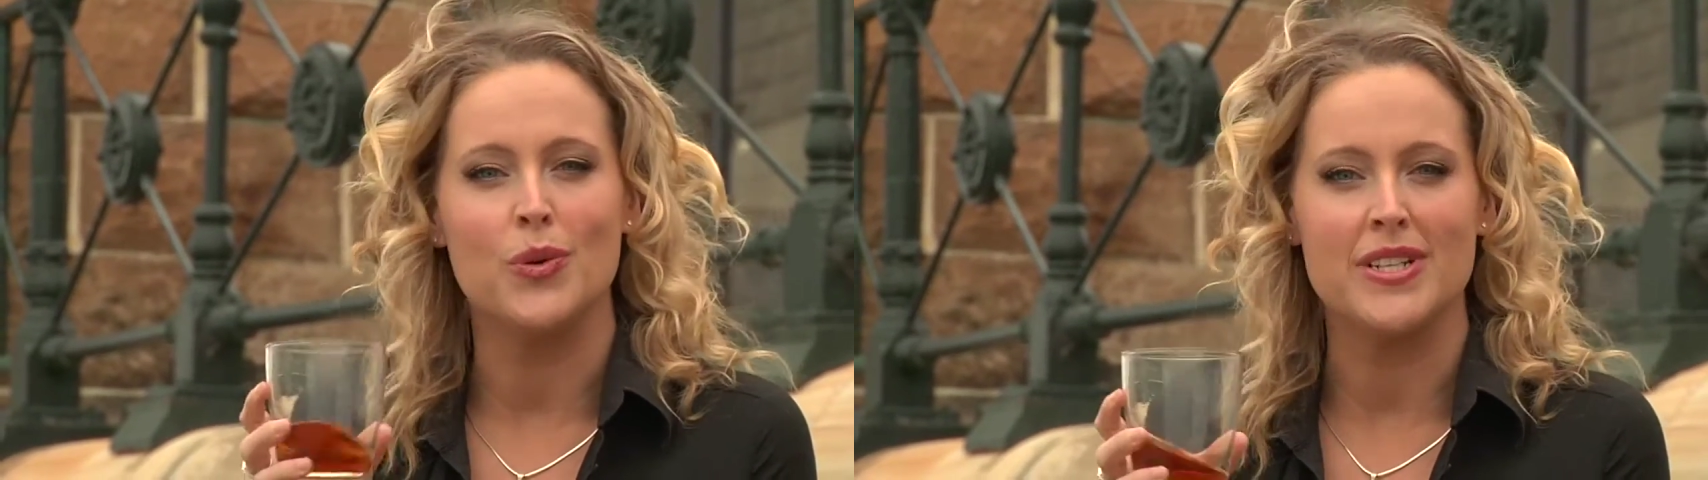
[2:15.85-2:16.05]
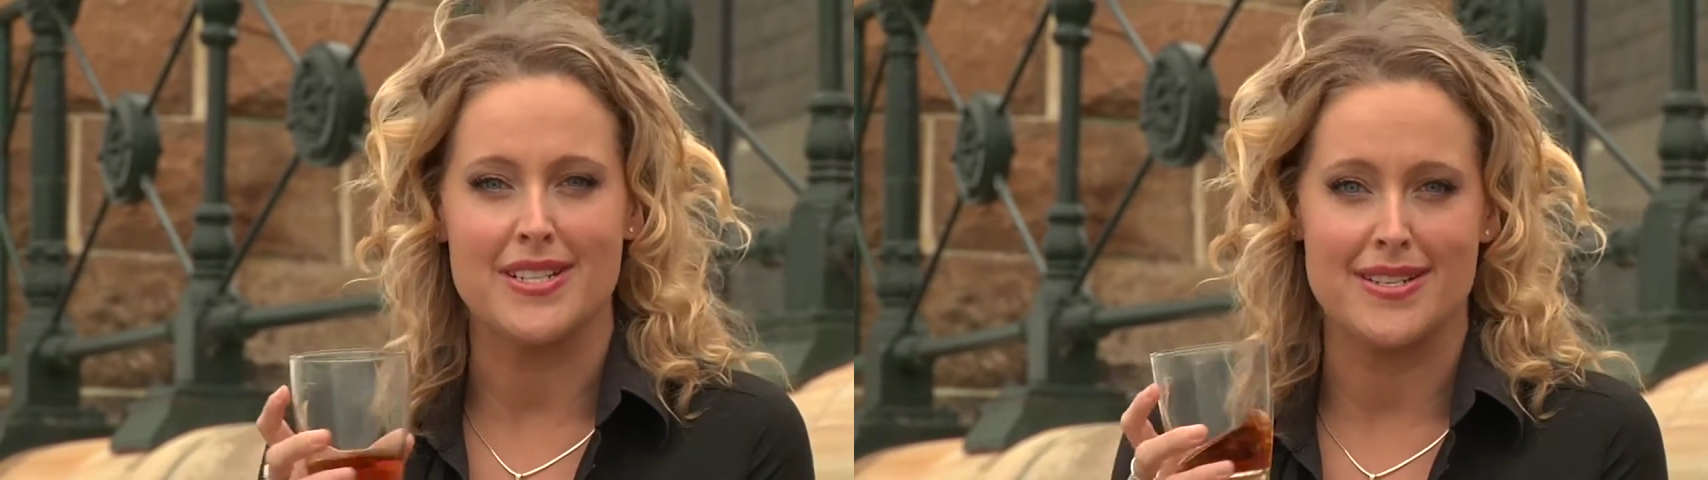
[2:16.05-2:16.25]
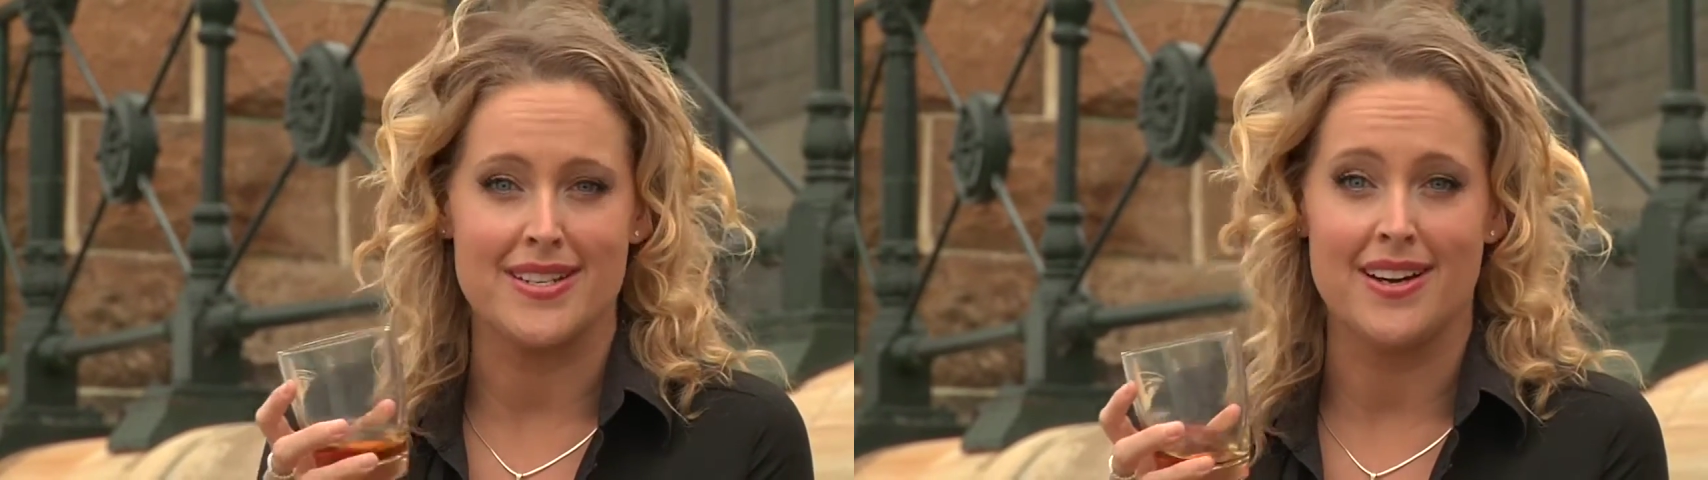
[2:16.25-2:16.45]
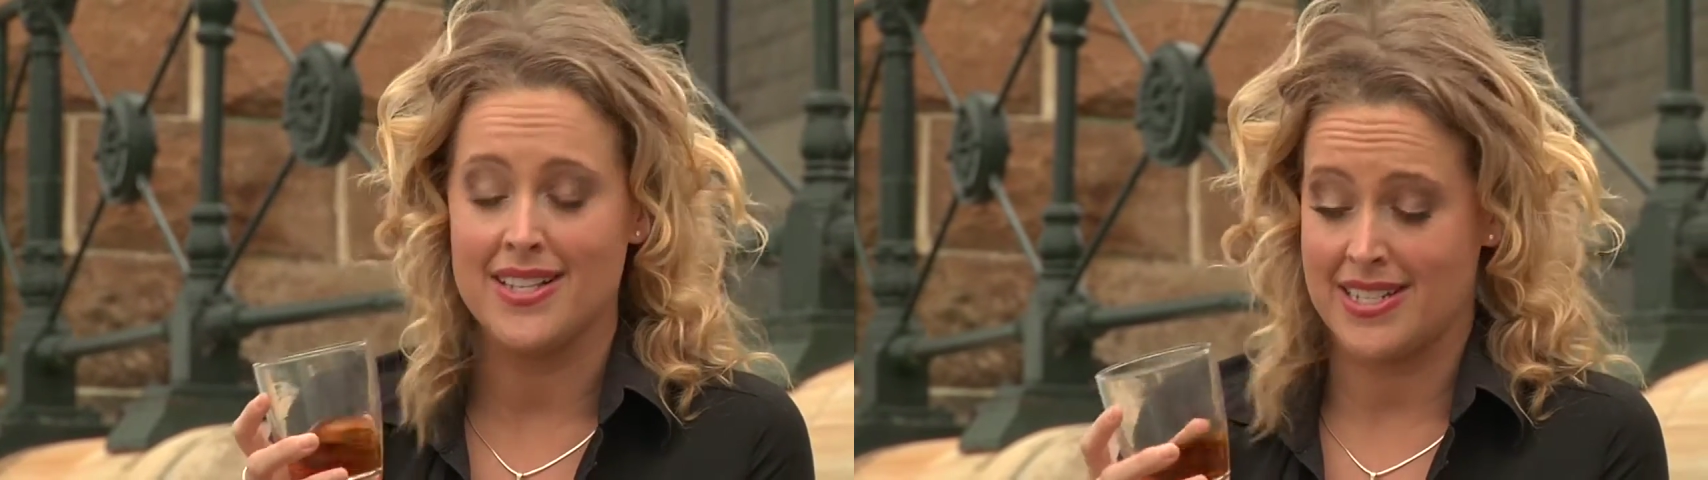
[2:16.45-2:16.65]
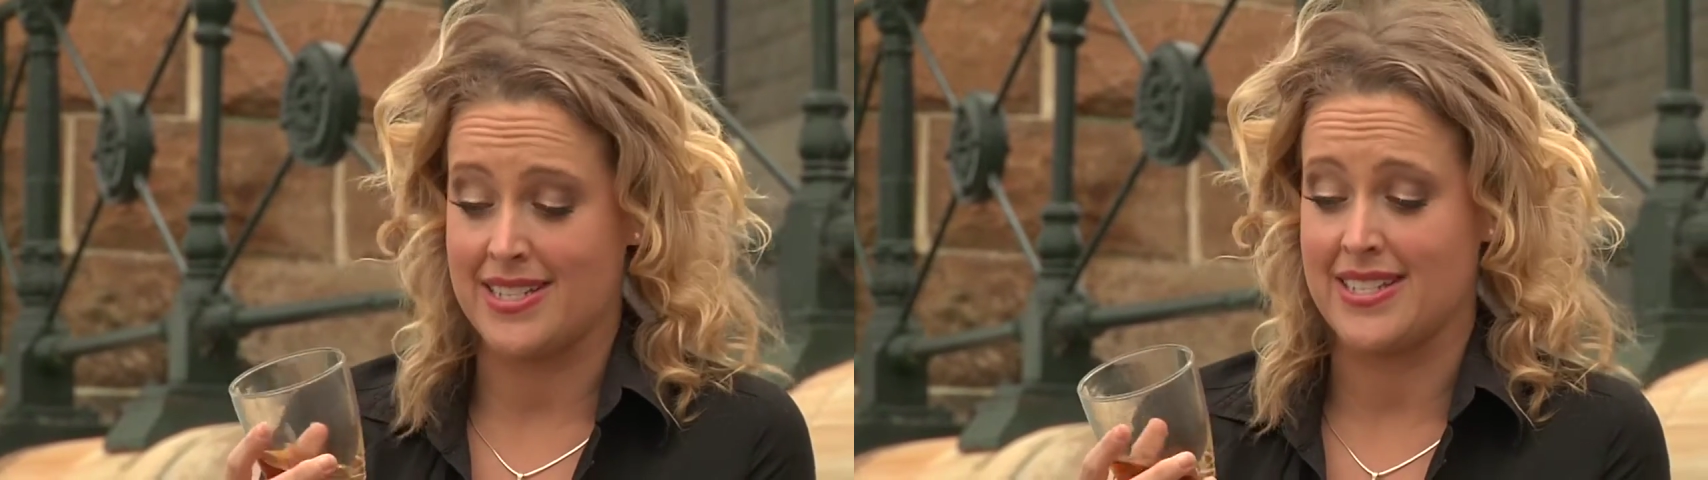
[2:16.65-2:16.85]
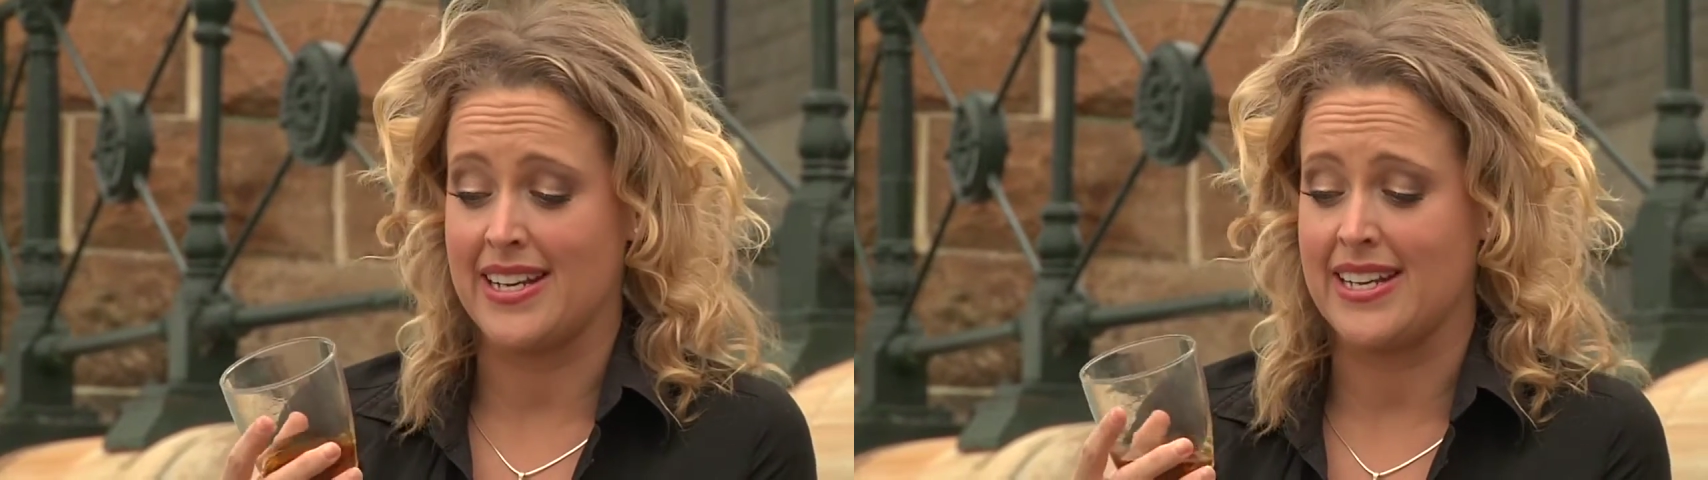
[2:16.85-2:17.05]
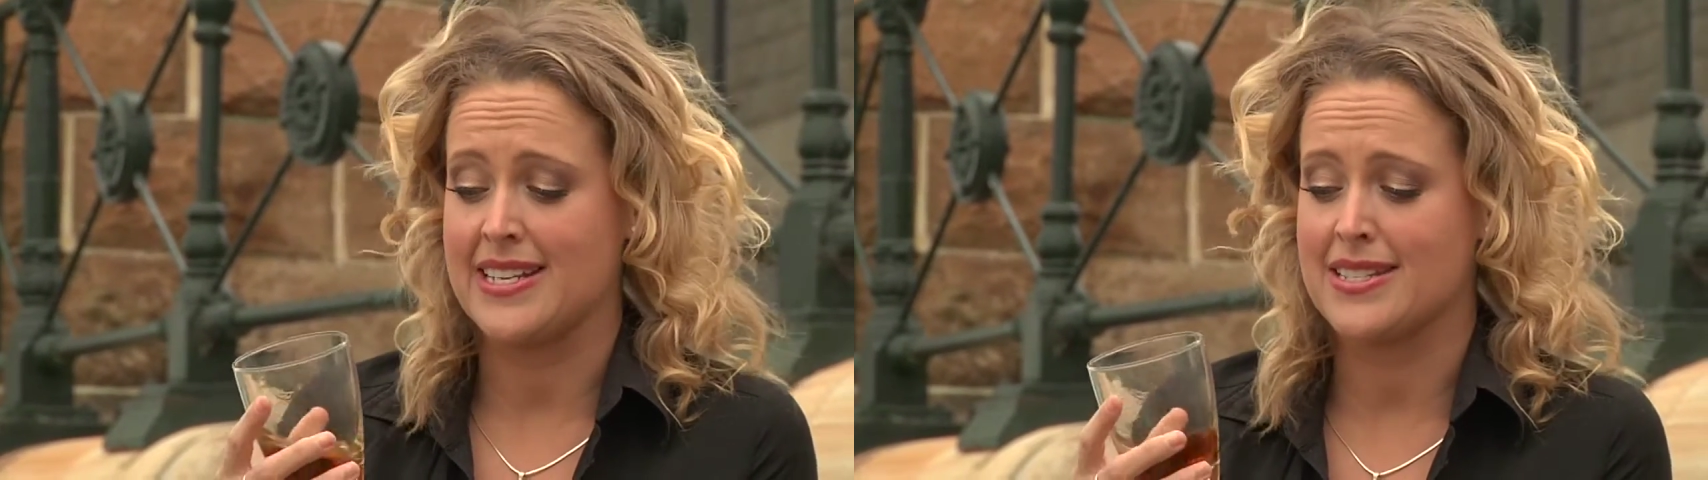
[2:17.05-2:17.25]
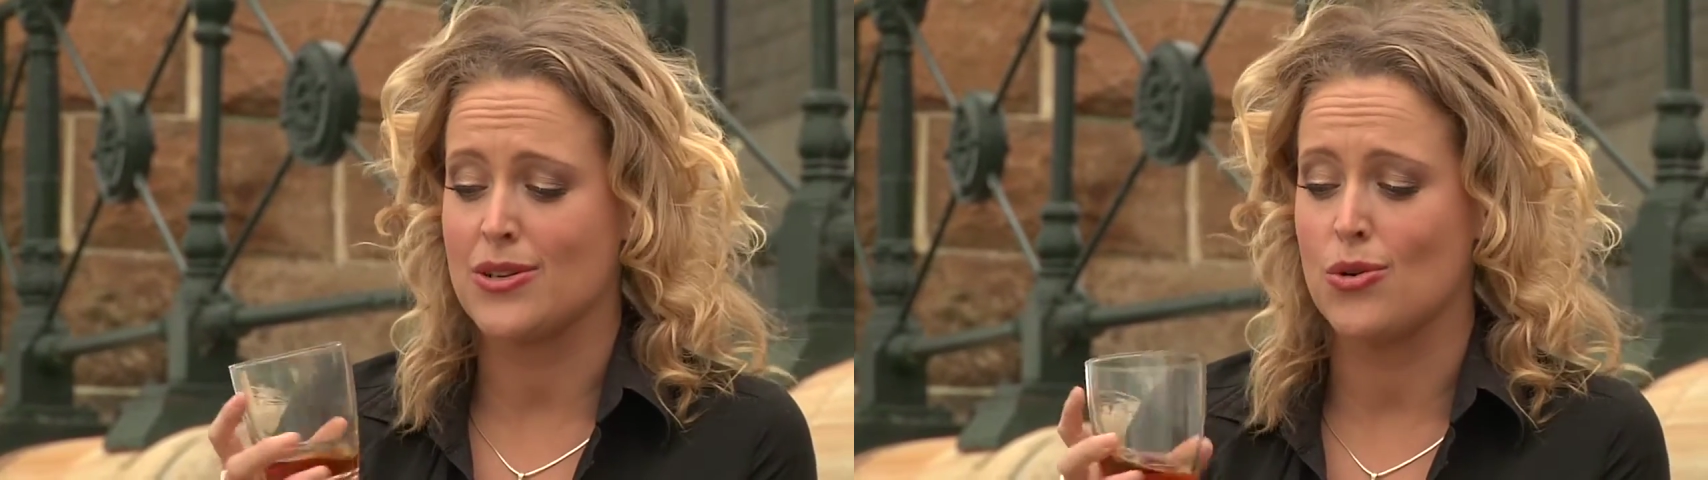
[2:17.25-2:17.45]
winter's night as it is,